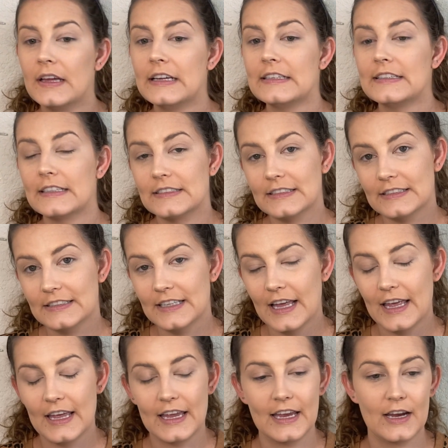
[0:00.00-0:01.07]
it doesn't
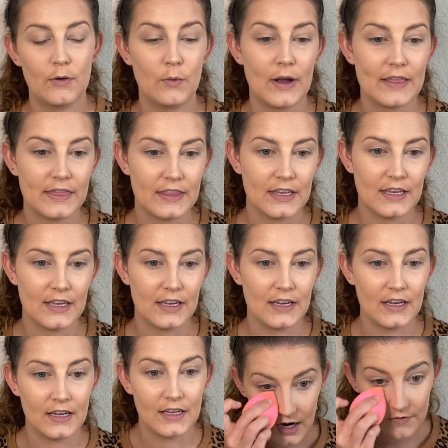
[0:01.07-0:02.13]
say what the
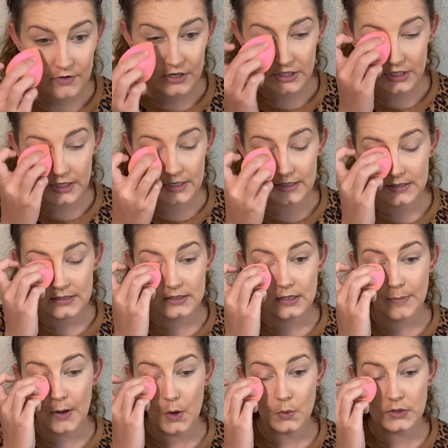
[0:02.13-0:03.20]
coverage is
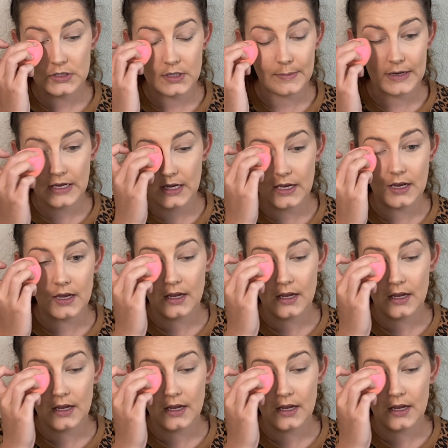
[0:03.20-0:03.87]
supposed to be,